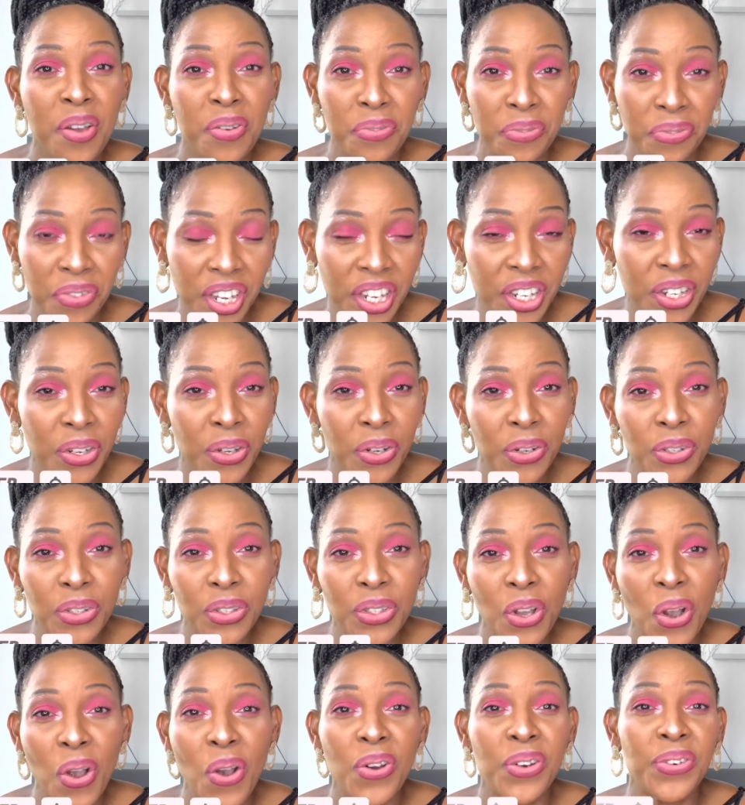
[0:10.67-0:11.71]
videos
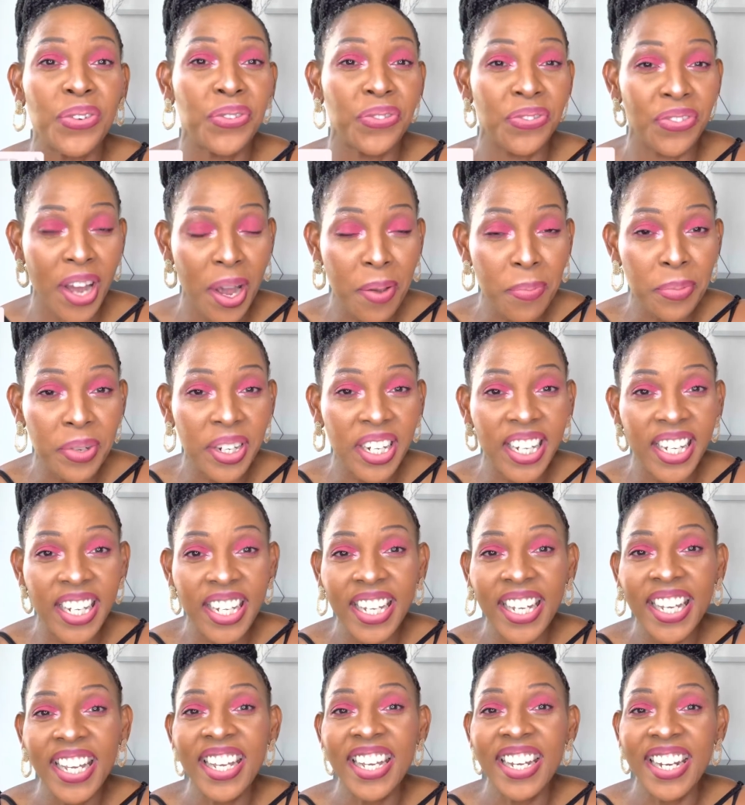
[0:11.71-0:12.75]
on
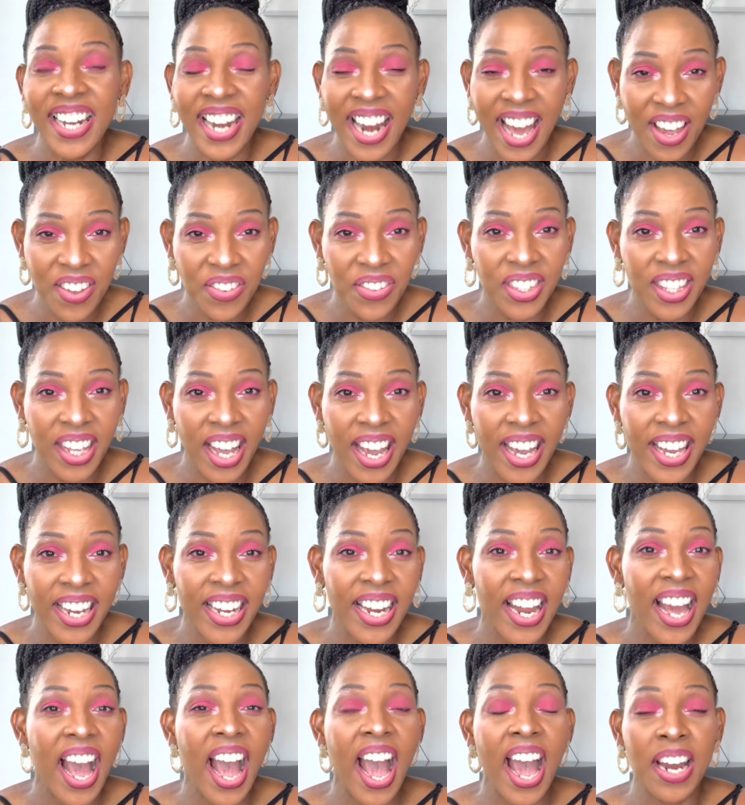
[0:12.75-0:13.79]
family, lifestyle
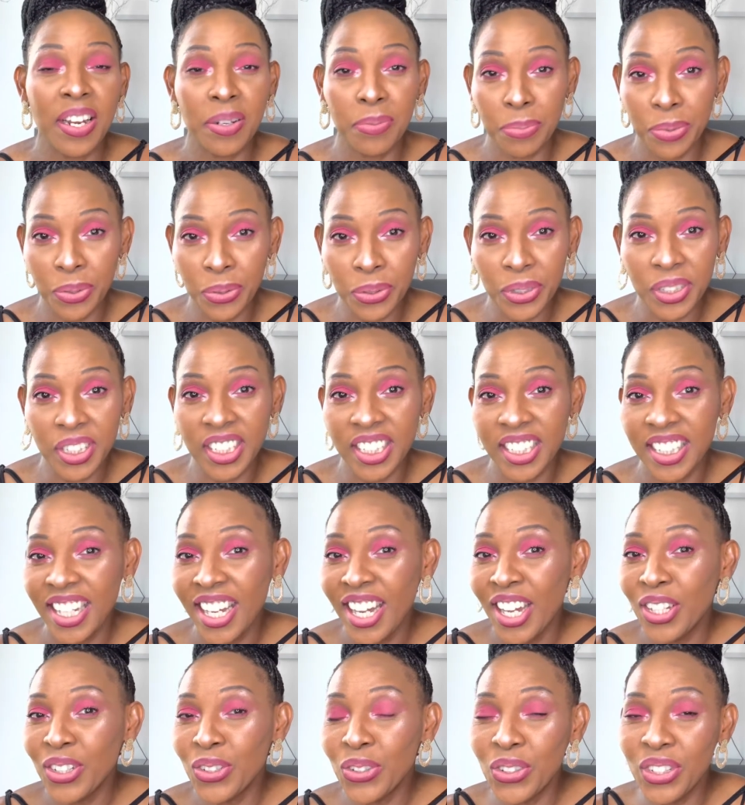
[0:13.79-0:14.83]
and beauty.
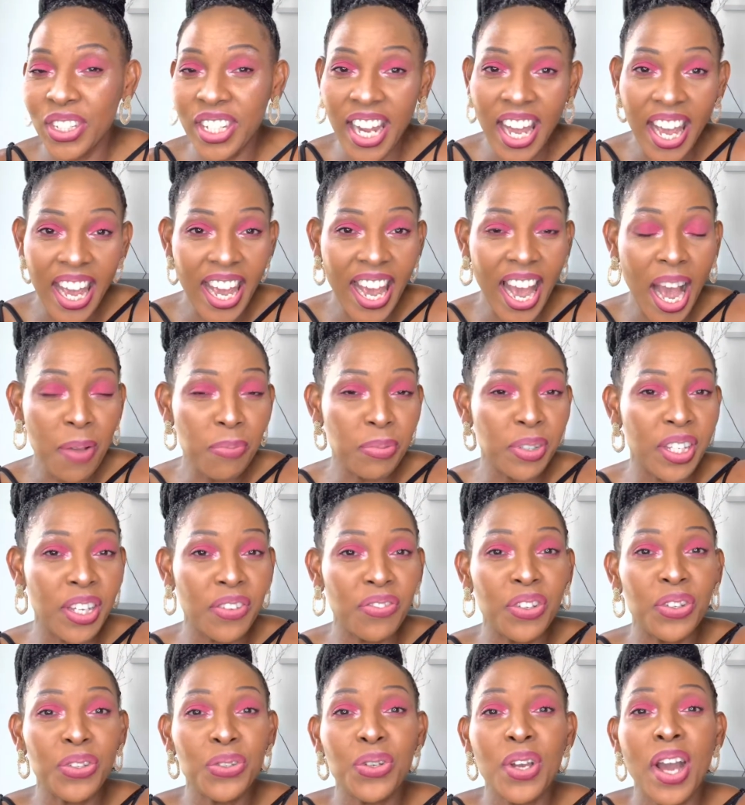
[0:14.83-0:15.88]
Today I'm
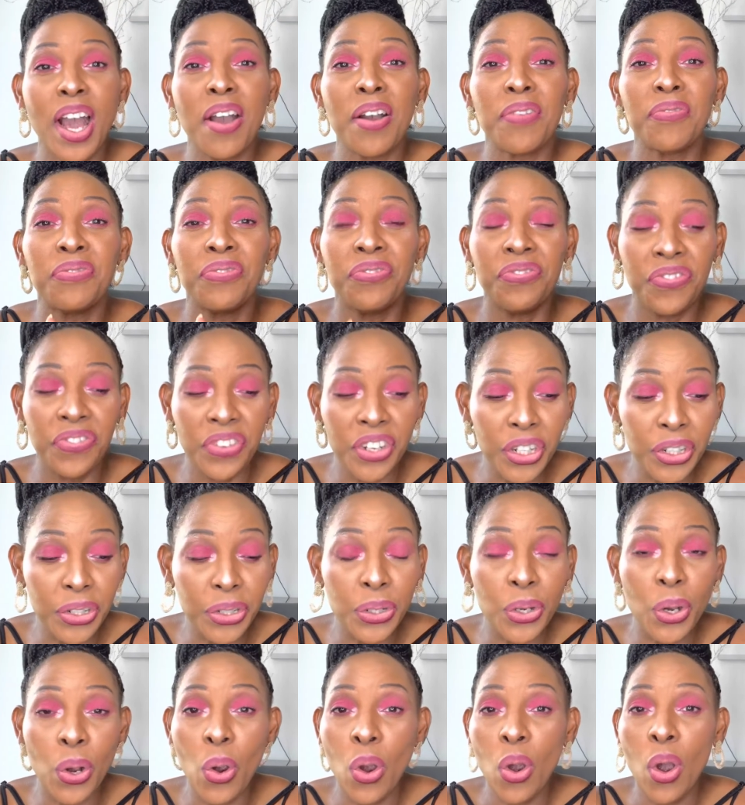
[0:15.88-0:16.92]
giving you a
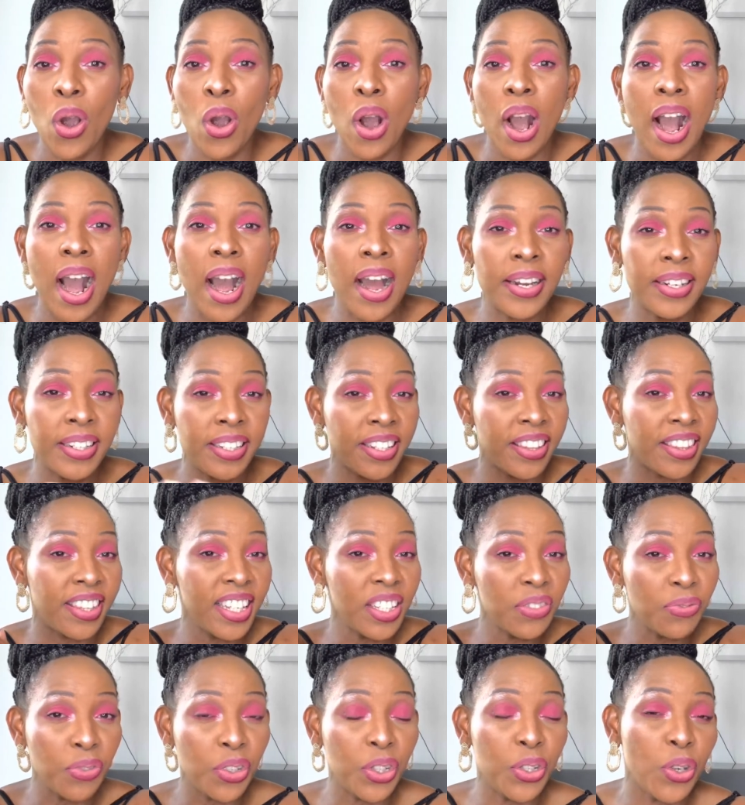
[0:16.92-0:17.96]
video and
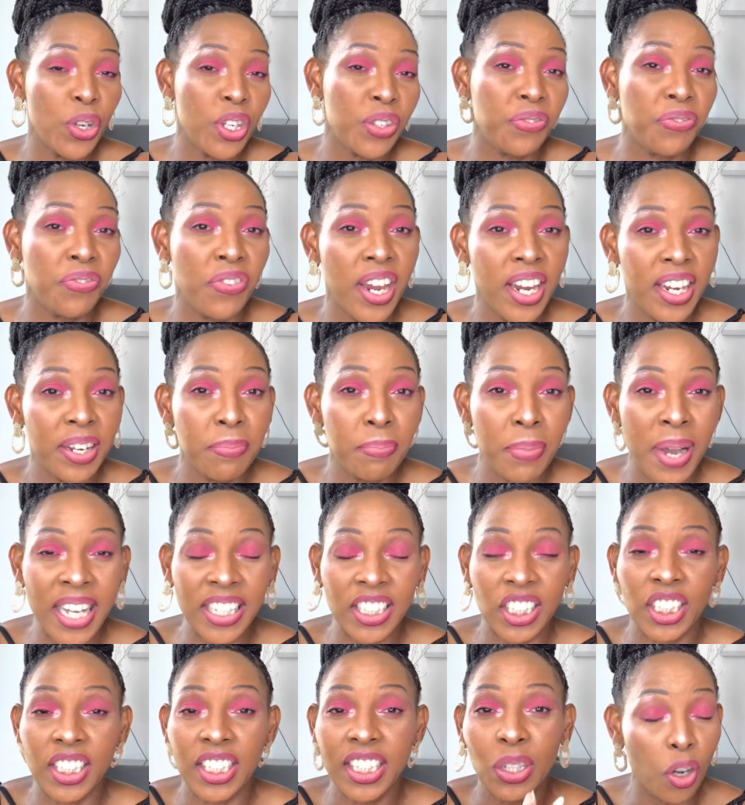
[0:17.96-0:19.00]
this video is very
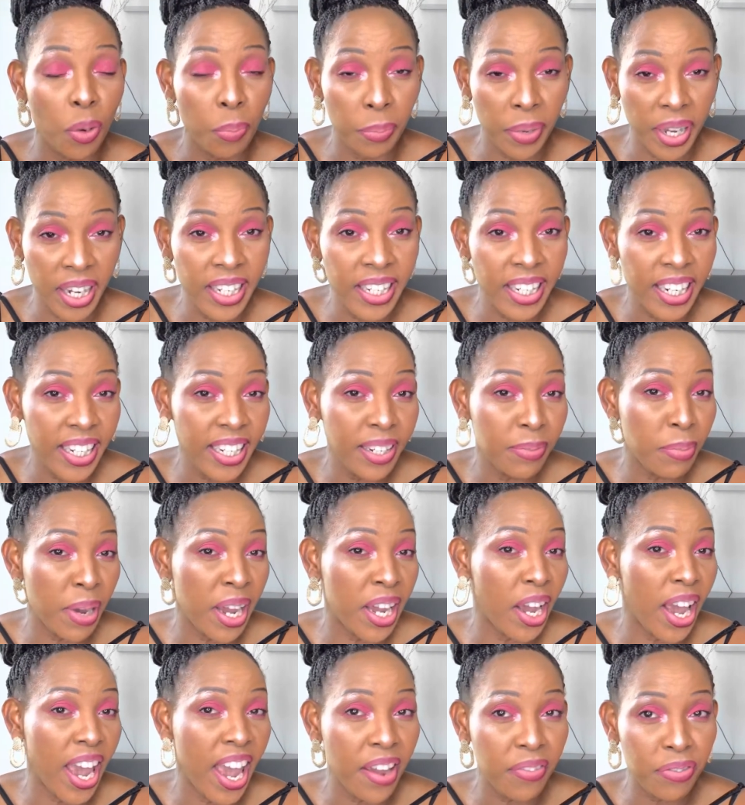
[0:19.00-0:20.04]
much recommended by
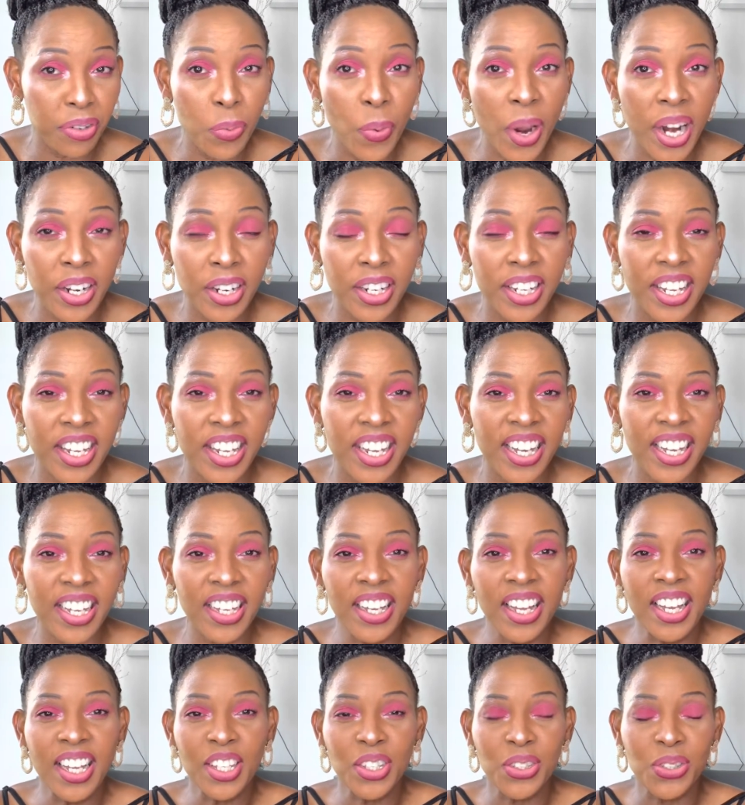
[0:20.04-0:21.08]
everyone here.
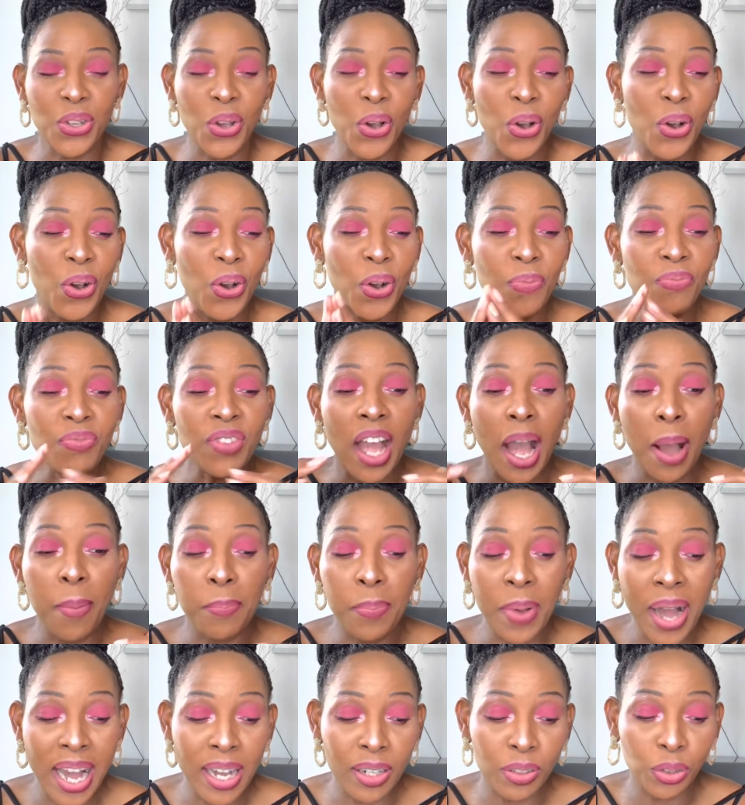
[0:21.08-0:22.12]
So
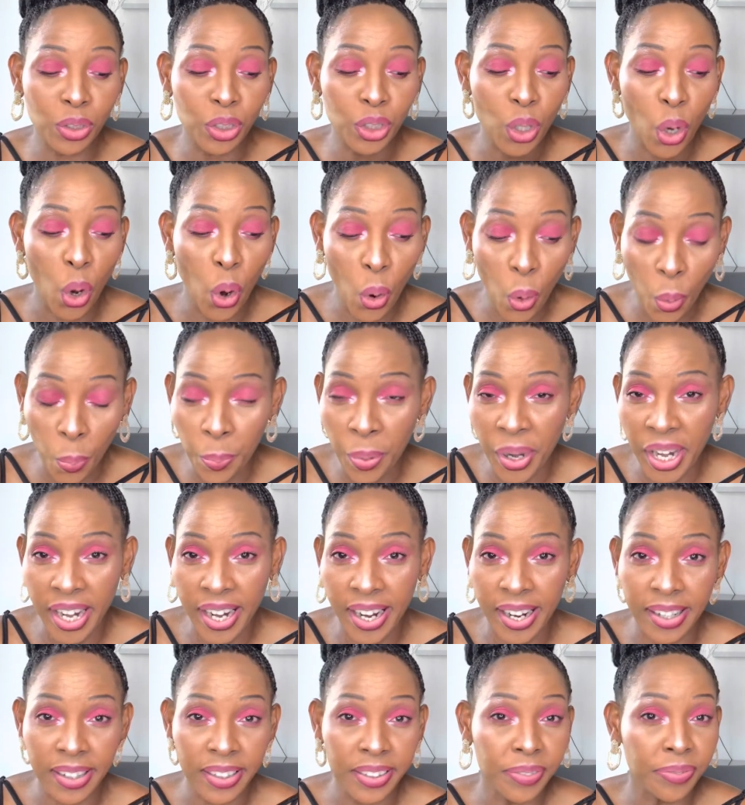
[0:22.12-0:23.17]
about aupair